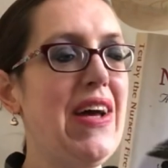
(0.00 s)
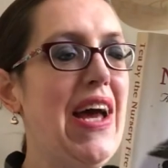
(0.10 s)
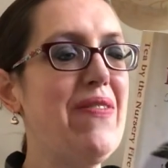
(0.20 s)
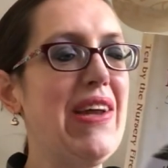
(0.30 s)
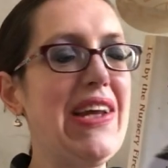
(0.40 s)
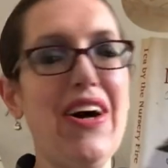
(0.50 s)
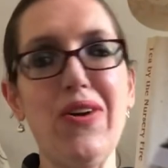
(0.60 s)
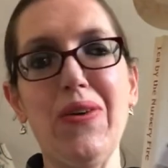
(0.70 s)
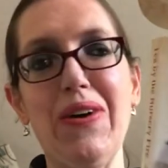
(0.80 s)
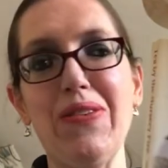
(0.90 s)
Emily
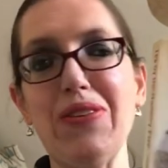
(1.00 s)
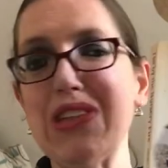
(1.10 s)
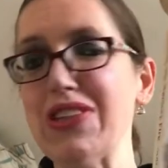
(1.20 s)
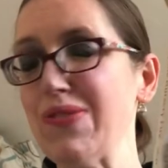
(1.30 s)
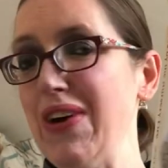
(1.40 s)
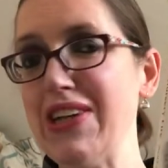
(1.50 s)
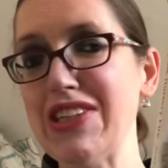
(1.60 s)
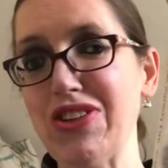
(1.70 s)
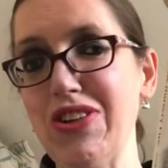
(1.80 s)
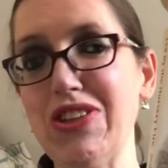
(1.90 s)
Huckwell, which is why it's
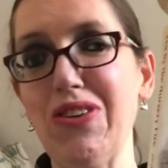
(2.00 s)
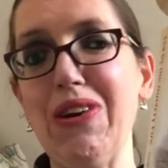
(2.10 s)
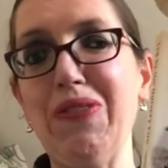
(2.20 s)
a true story.